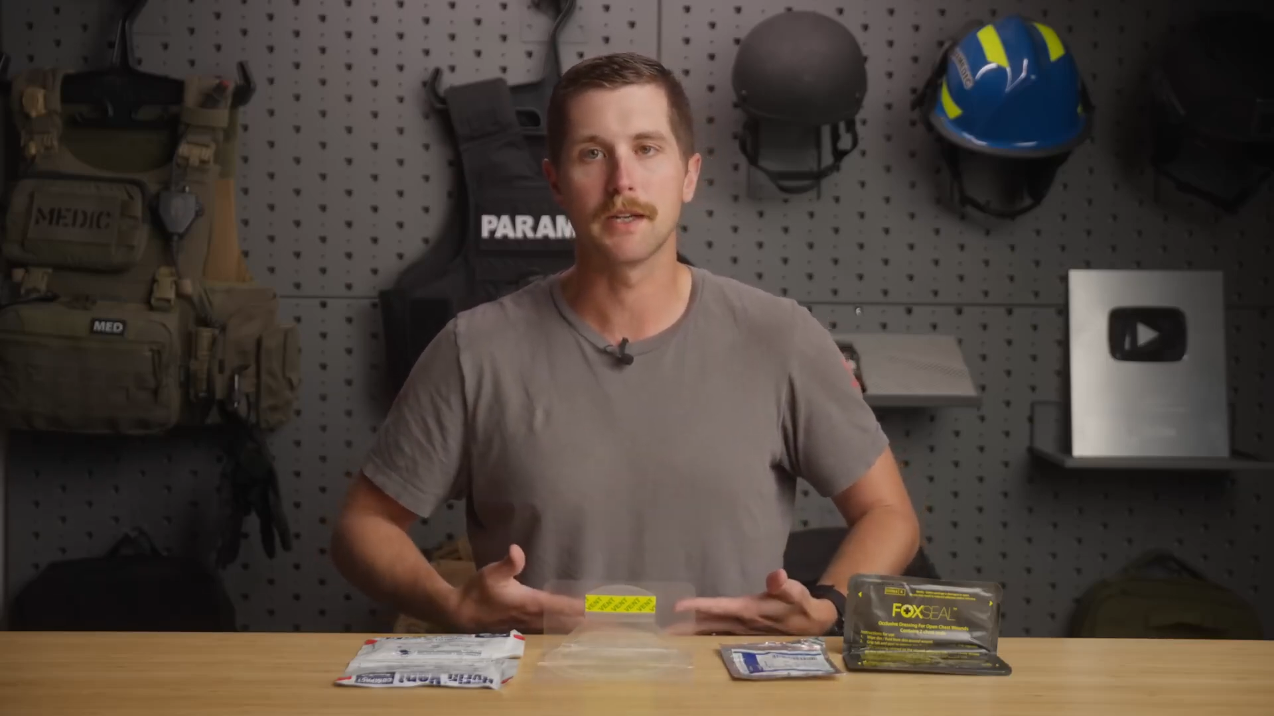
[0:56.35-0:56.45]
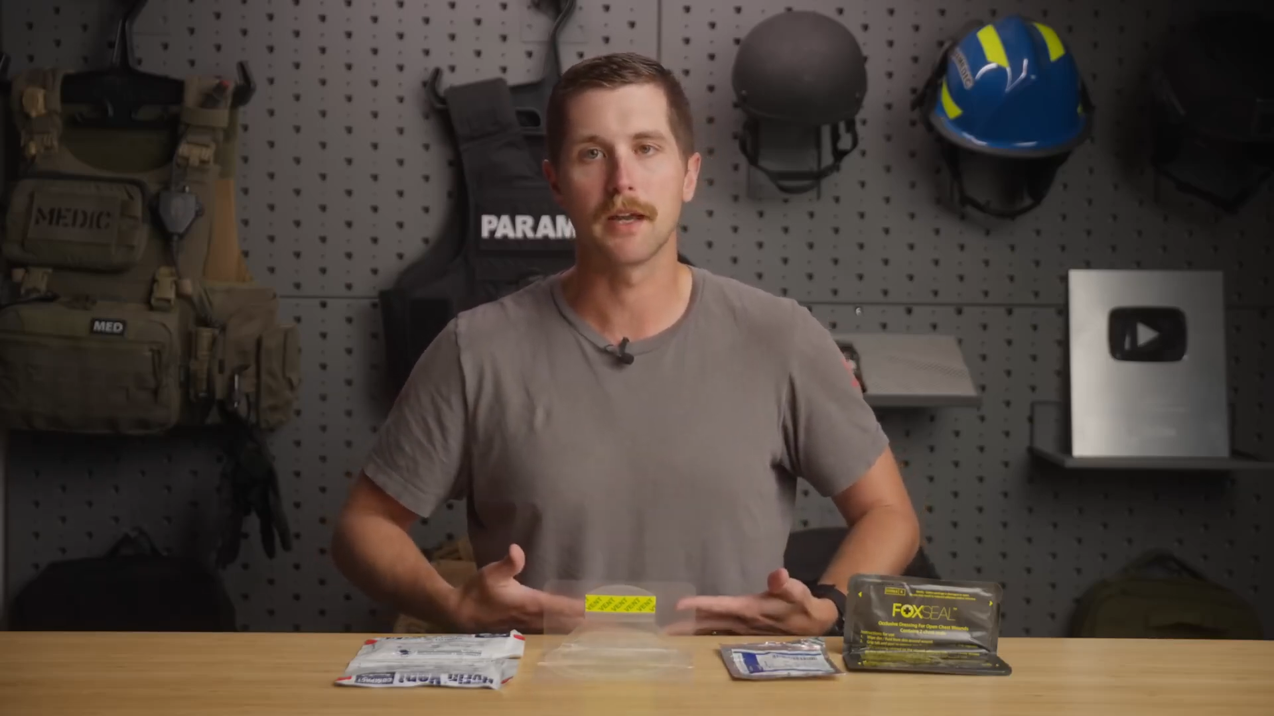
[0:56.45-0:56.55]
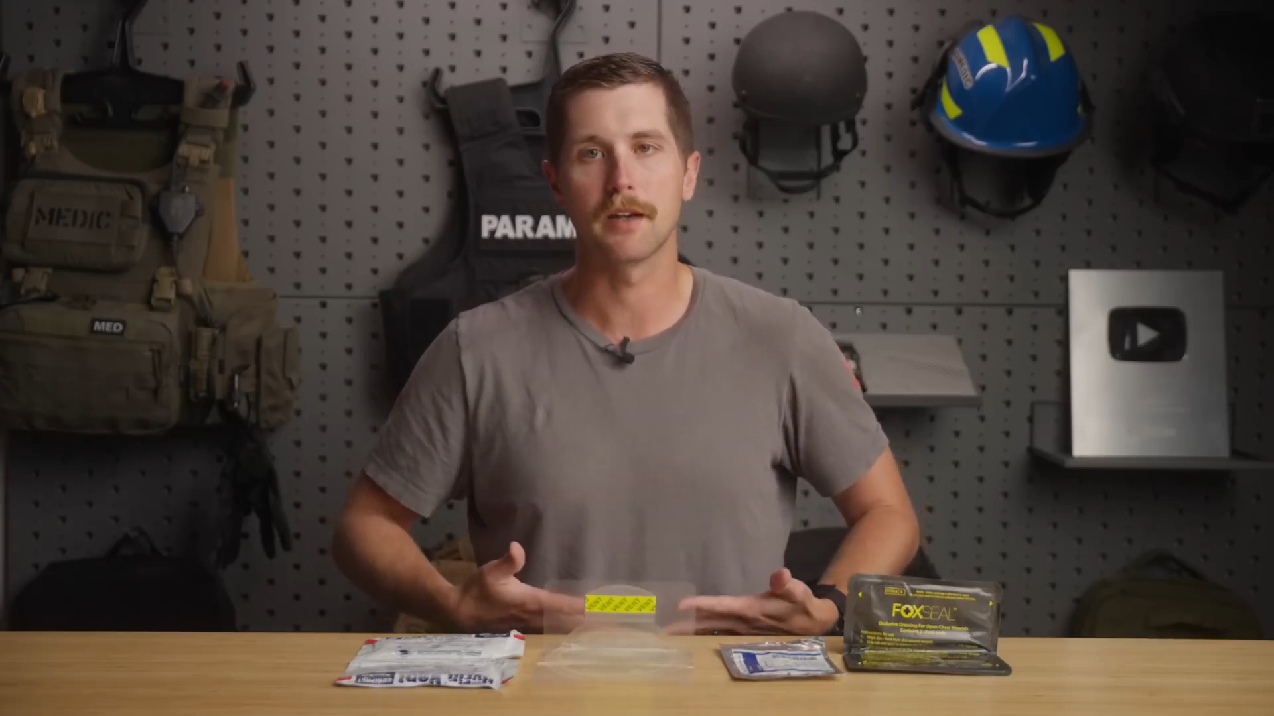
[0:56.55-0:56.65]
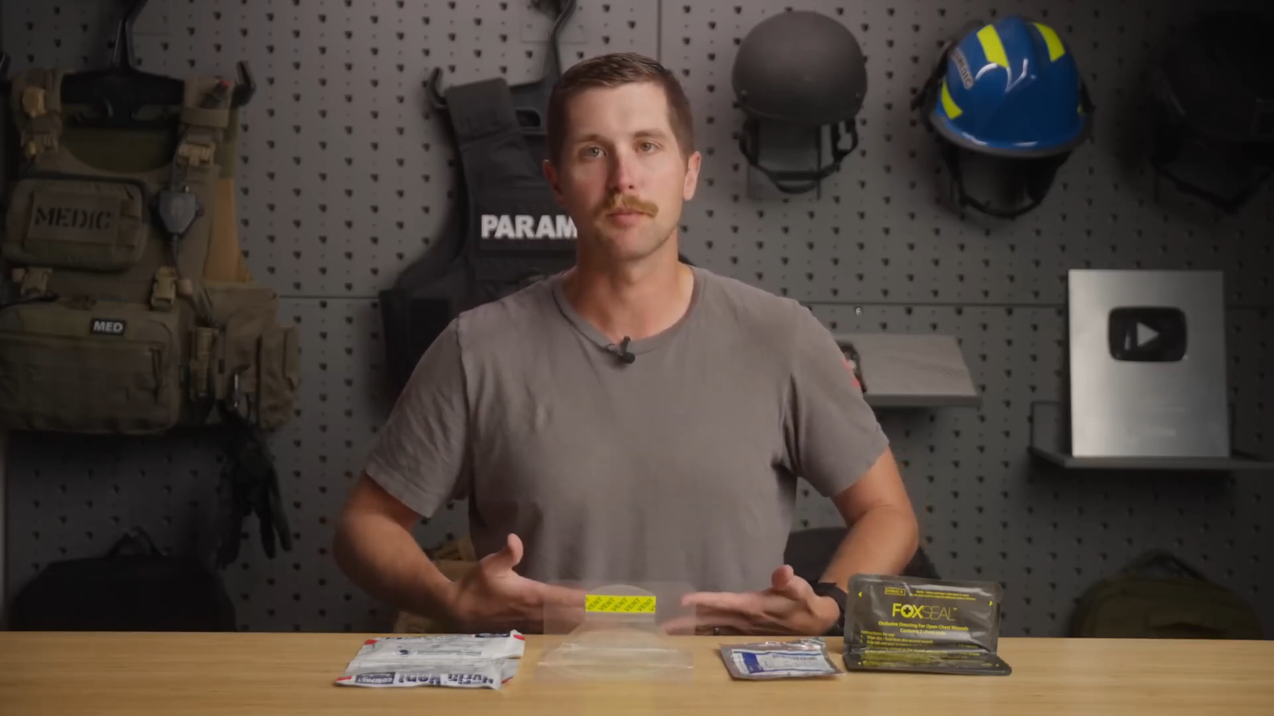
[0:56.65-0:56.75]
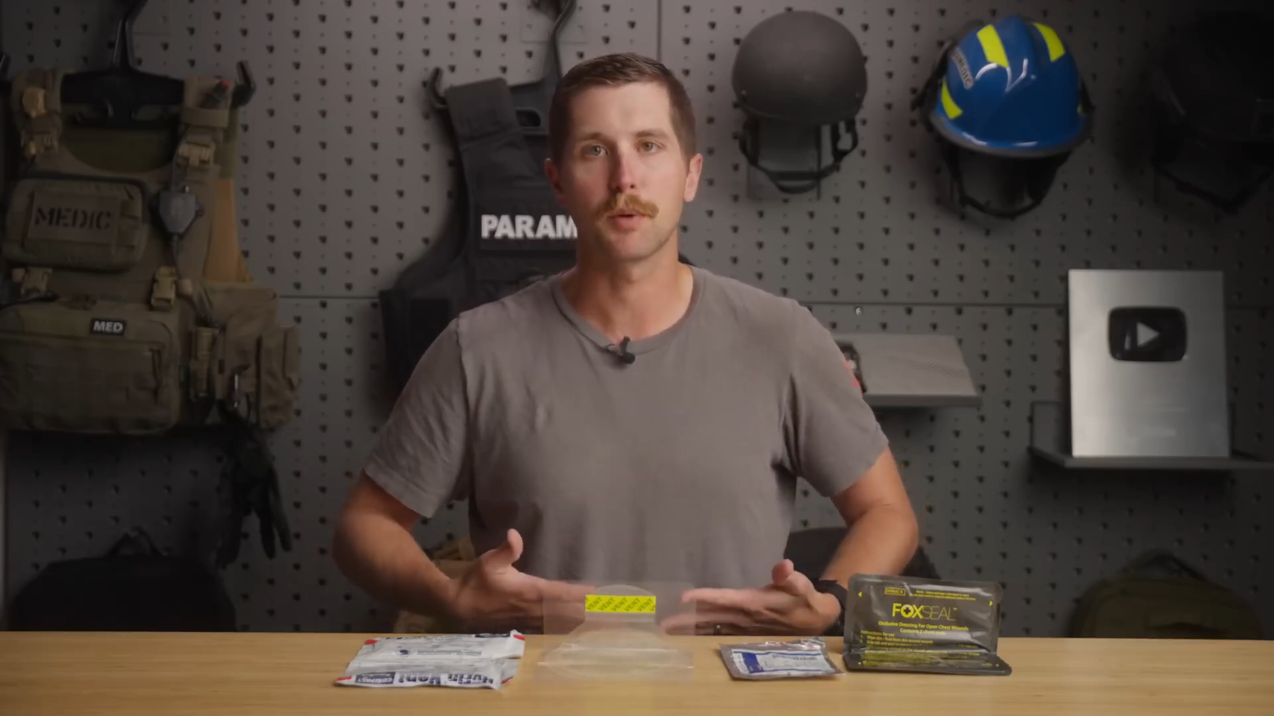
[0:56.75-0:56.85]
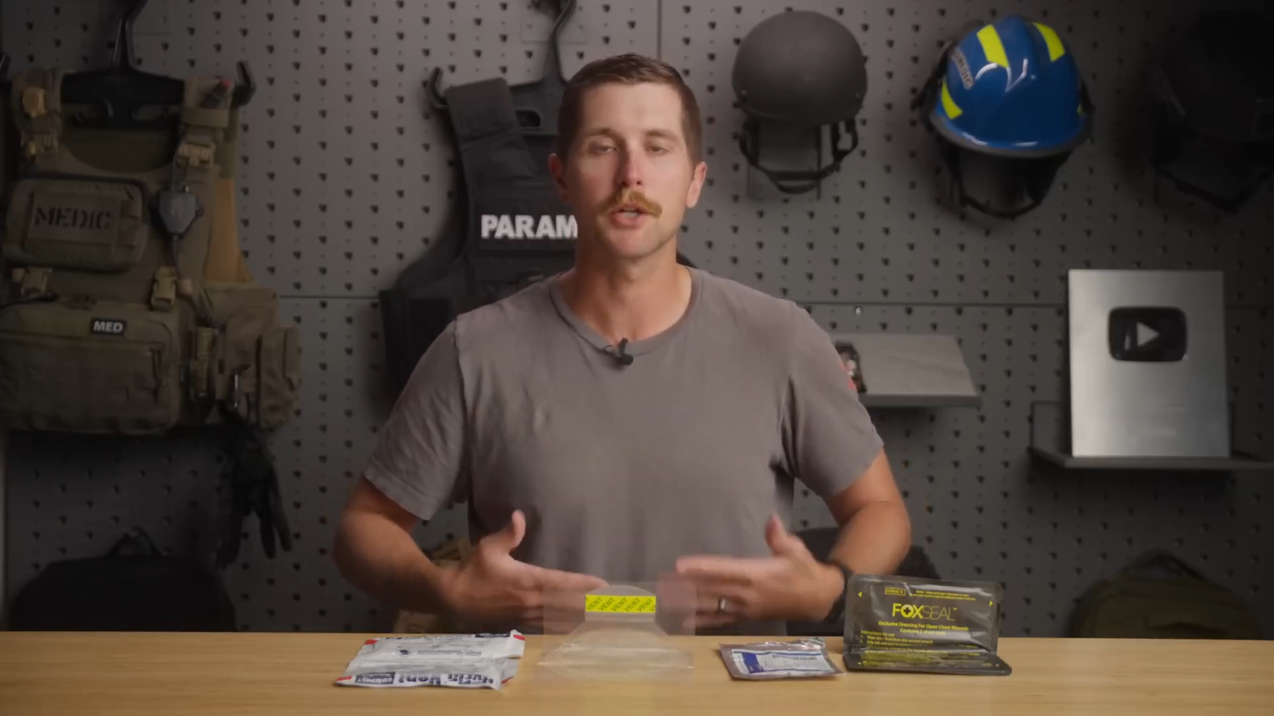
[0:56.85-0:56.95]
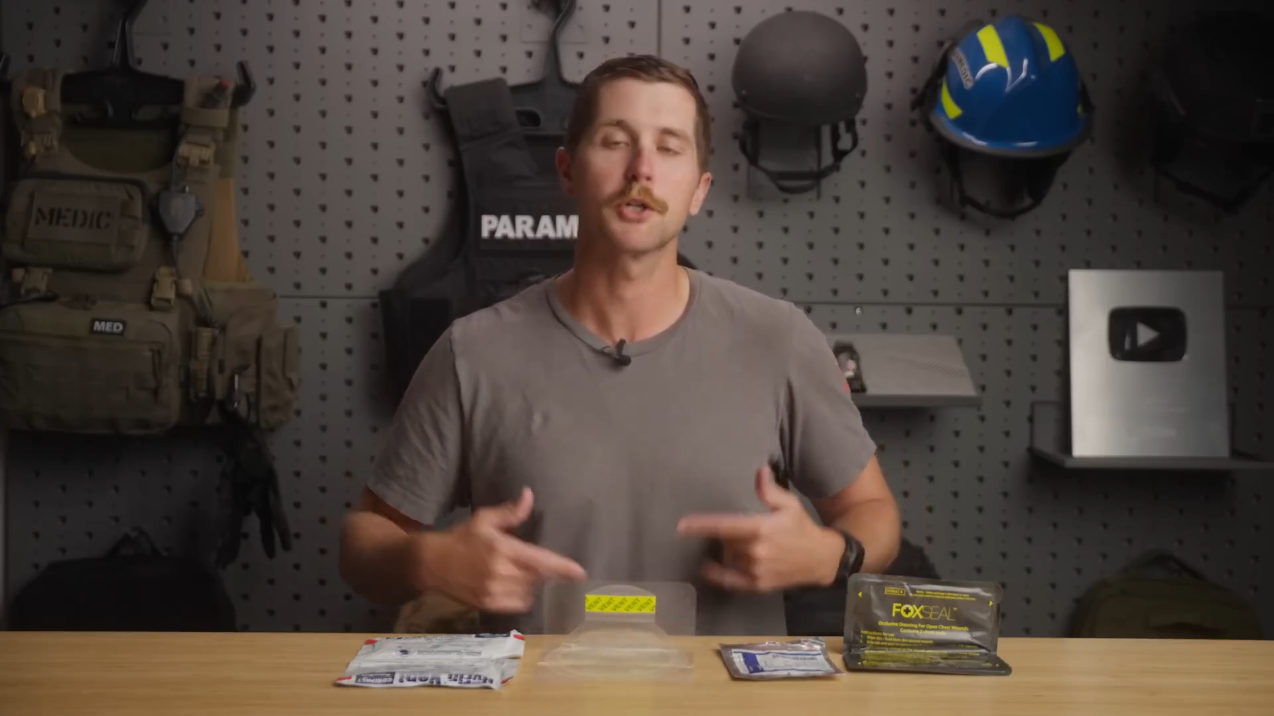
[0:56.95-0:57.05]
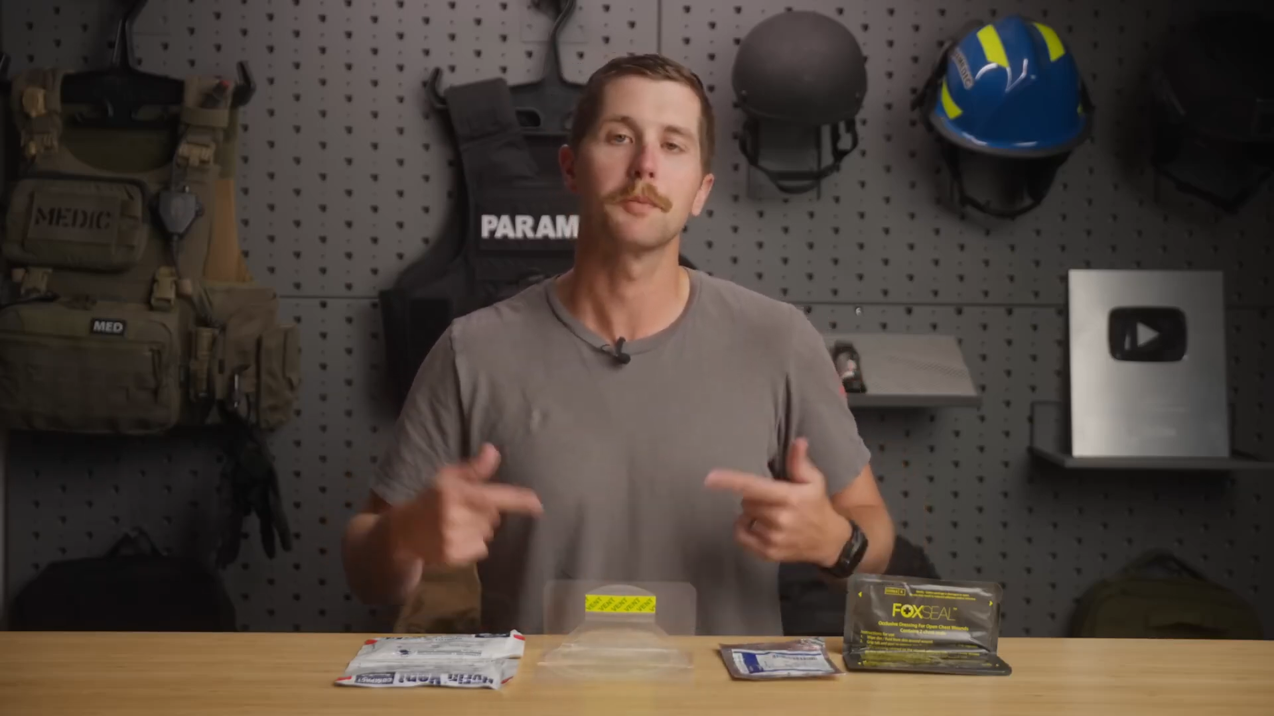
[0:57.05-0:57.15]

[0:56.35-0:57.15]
negative pressure,